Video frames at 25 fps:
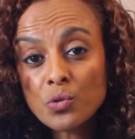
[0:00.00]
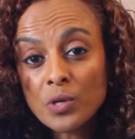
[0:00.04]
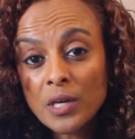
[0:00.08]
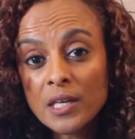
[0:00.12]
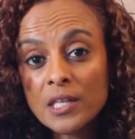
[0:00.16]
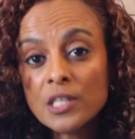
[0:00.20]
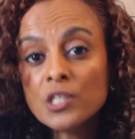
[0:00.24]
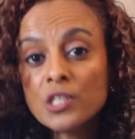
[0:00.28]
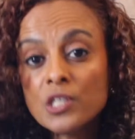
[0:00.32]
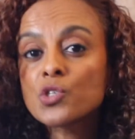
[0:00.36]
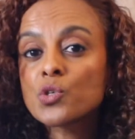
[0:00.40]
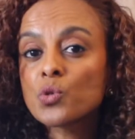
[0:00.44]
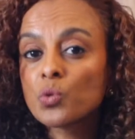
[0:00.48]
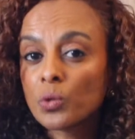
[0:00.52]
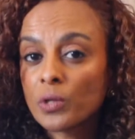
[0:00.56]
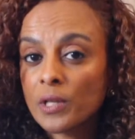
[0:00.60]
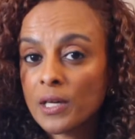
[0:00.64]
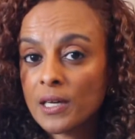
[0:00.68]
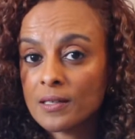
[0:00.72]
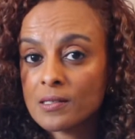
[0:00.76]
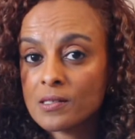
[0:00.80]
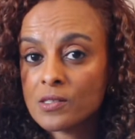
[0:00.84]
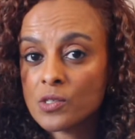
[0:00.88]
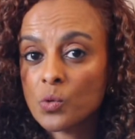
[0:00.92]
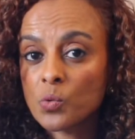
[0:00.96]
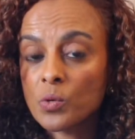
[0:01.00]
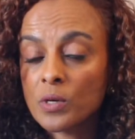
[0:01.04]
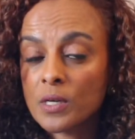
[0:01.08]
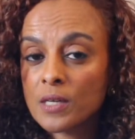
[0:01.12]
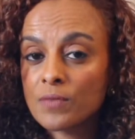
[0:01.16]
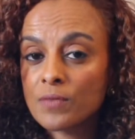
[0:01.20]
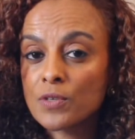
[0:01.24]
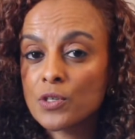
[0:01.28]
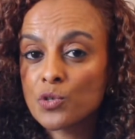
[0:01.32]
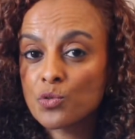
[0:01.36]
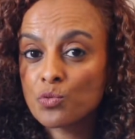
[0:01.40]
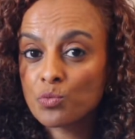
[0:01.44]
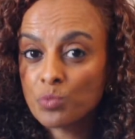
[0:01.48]
getting toolkits. So we're
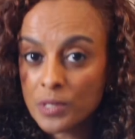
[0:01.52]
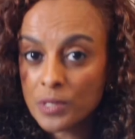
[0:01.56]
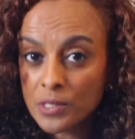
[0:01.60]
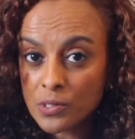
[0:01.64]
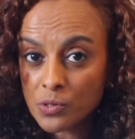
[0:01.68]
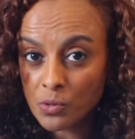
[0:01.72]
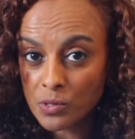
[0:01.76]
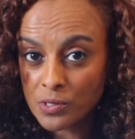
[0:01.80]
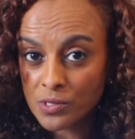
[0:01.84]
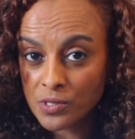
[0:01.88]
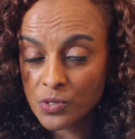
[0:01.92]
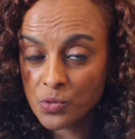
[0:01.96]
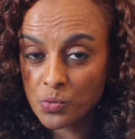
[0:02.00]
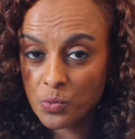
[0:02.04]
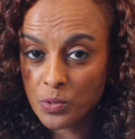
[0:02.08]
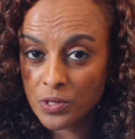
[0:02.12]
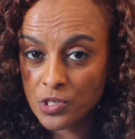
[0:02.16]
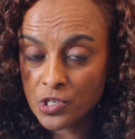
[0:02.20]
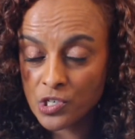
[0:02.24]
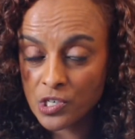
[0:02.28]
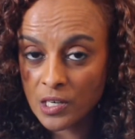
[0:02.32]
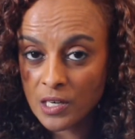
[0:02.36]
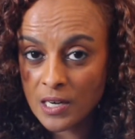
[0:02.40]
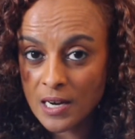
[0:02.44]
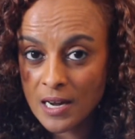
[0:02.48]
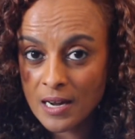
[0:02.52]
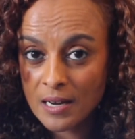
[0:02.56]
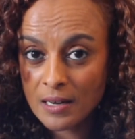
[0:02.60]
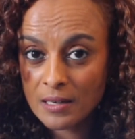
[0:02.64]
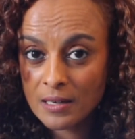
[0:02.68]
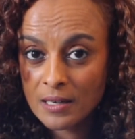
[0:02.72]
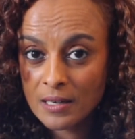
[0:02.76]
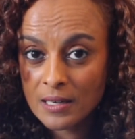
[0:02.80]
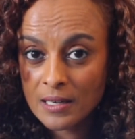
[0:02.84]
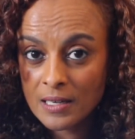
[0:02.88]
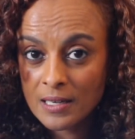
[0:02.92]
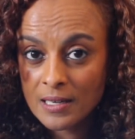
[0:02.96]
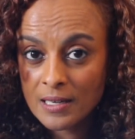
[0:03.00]
giving you resources with the JIGNA
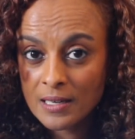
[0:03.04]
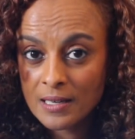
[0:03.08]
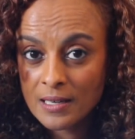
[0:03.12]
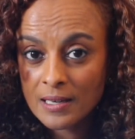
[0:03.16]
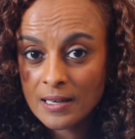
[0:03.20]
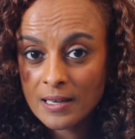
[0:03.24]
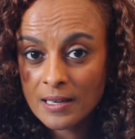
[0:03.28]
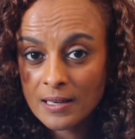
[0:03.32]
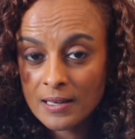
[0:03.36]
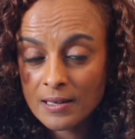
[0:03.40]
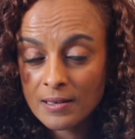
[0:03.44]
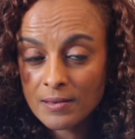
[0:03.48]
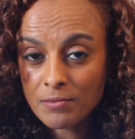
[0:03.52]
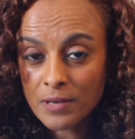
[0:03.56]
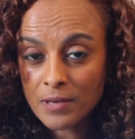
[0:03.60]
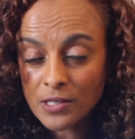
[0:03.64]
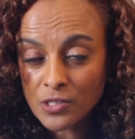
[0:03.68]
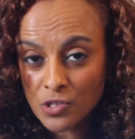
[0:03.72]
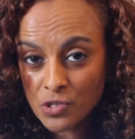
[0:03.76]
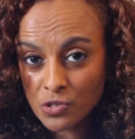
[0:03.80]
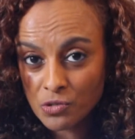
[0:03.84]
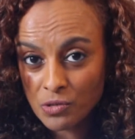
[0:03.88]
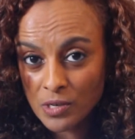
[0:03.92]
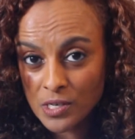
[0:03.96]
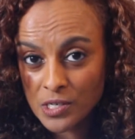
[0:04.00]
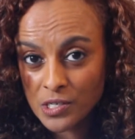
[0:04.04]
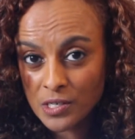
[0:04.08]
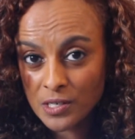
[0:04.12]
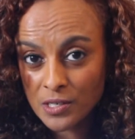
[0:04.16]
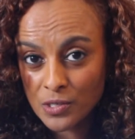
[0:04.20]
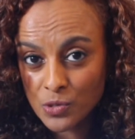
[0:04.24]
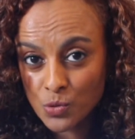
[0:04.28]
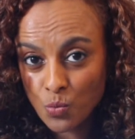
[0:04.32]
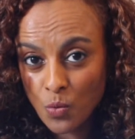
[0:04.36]
registration as